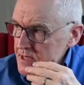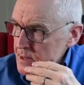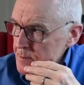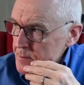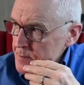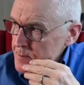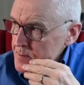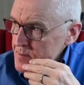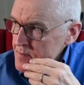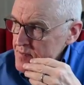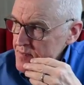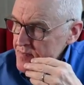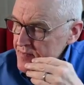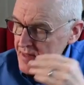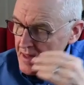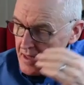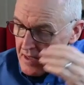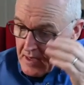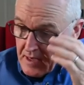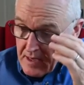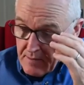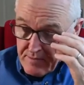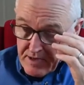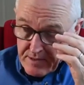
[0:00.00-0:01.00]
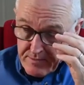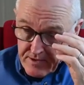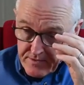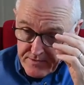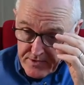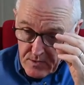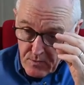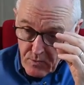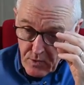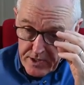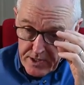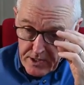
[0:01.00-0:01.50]
the. People
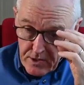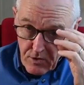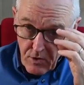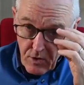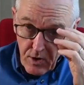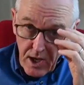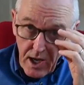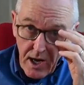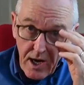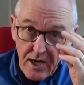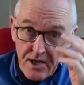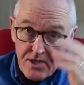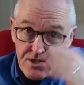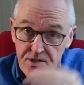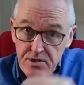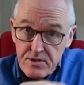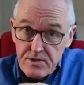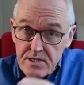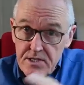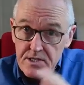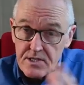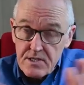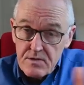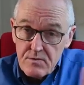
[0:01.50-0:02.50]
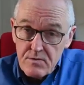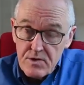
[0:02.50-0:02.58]
have done what you call arc studies.